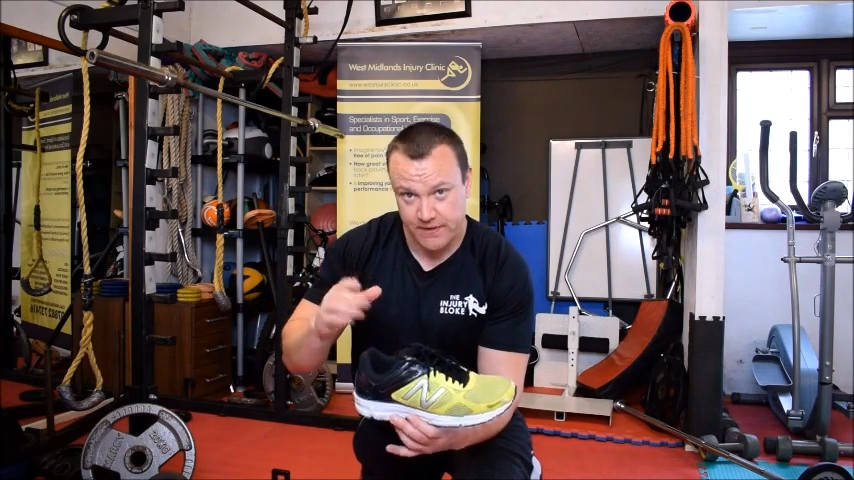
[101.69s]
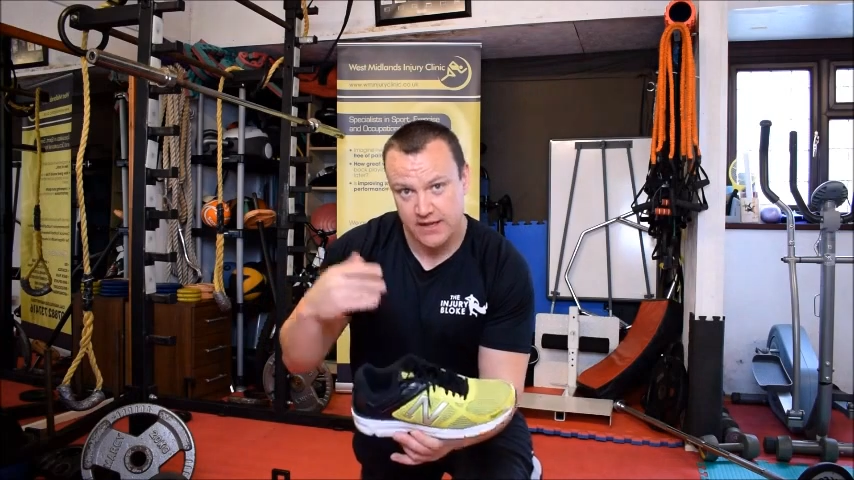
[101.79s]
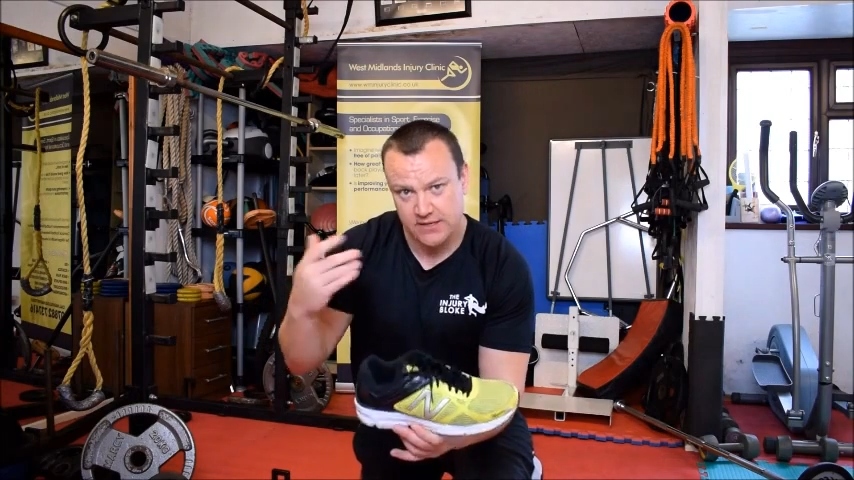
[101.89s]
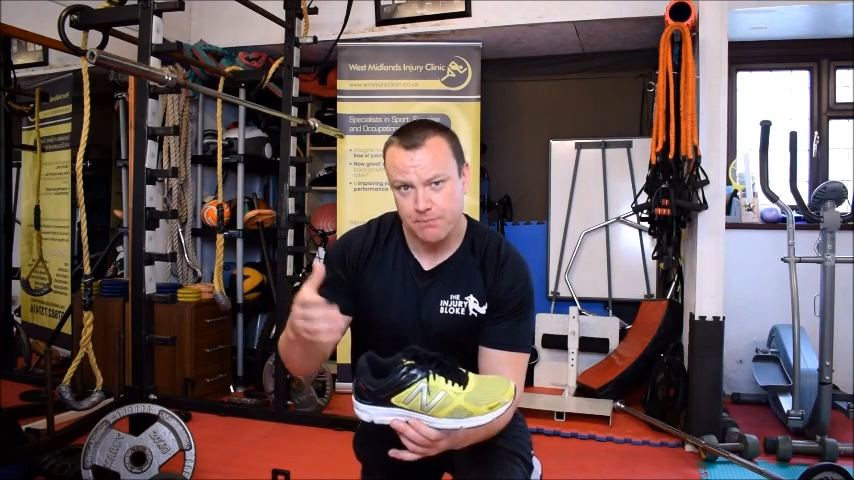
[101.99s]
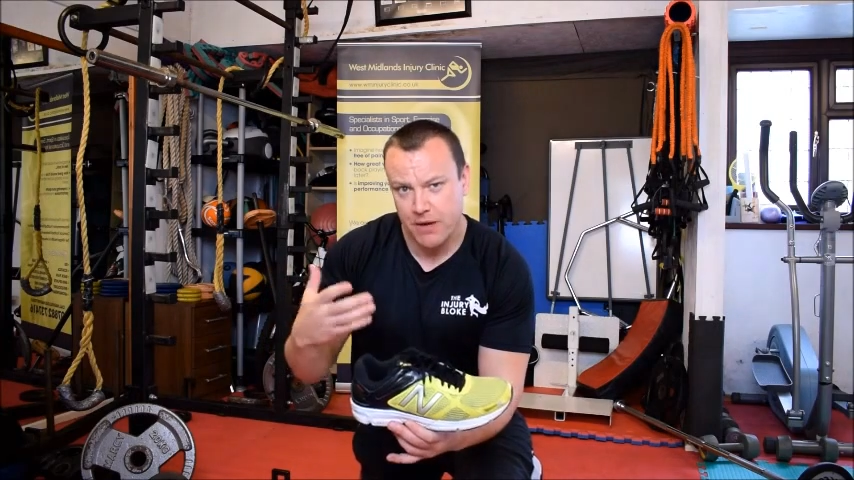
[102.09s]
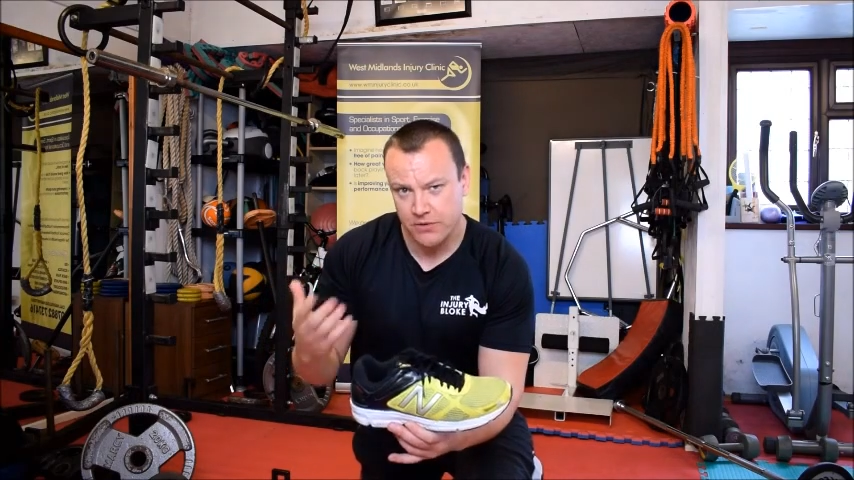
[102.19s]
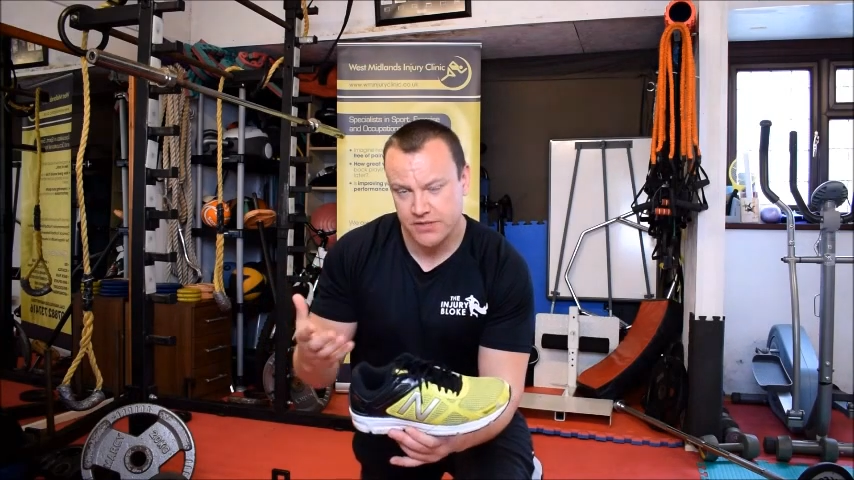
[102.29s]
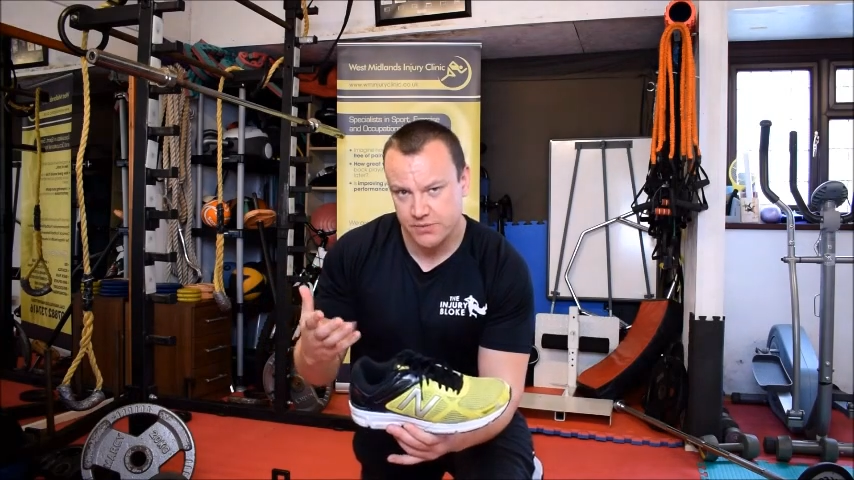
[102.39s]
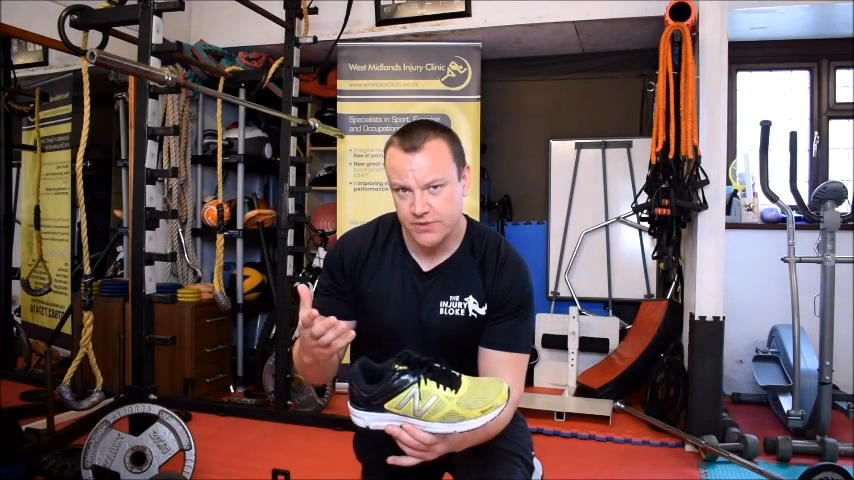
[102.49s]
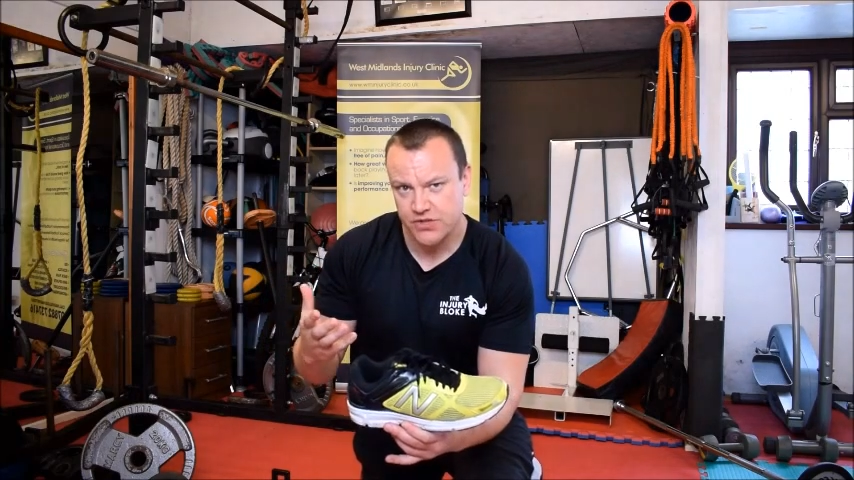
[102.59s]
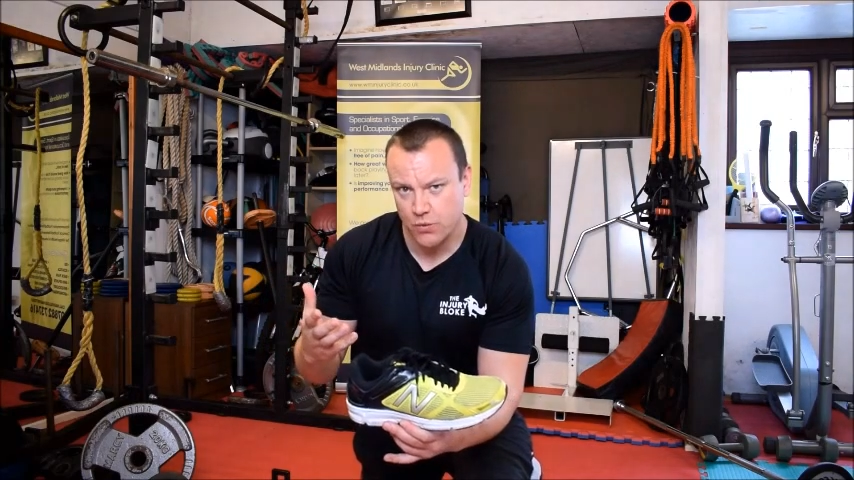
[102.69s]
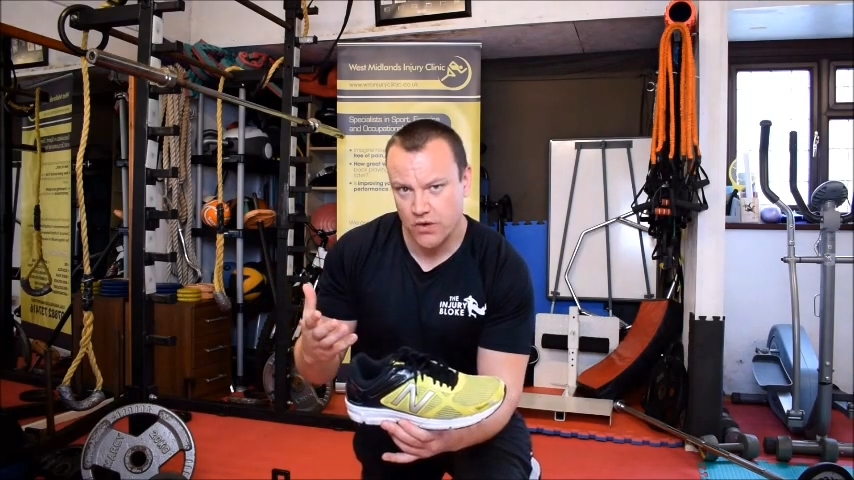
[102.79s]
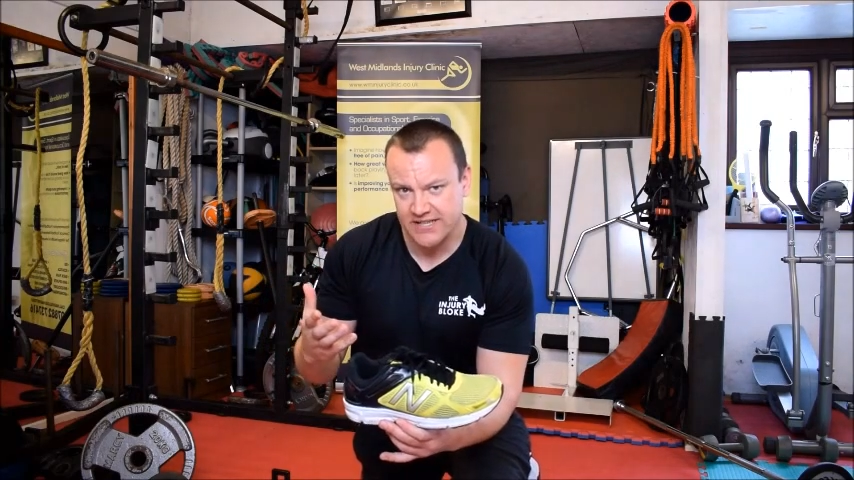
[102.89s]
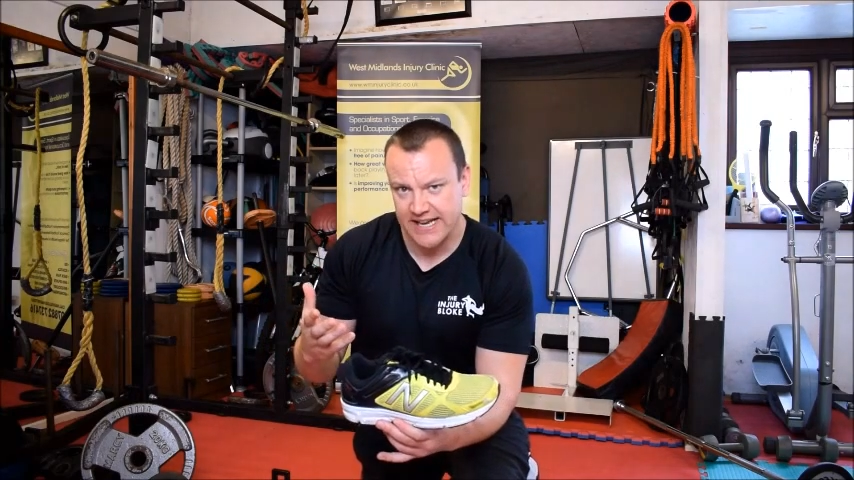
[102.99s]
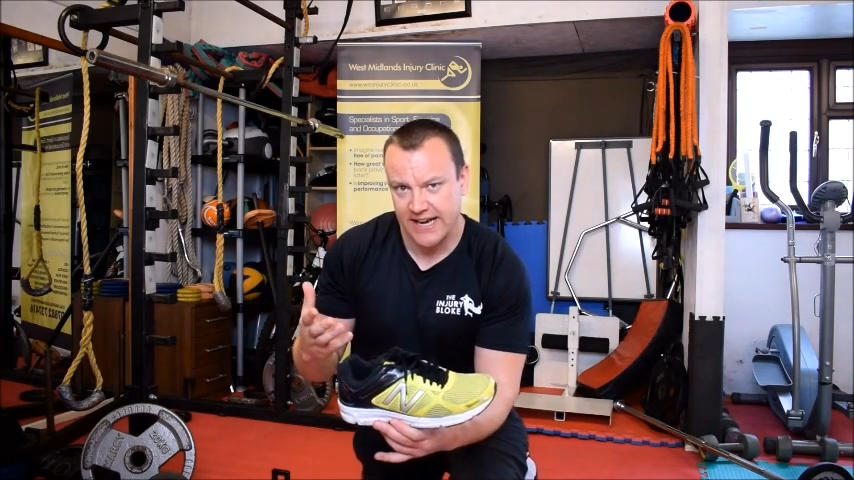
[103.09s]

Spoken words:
as opposed to a squatting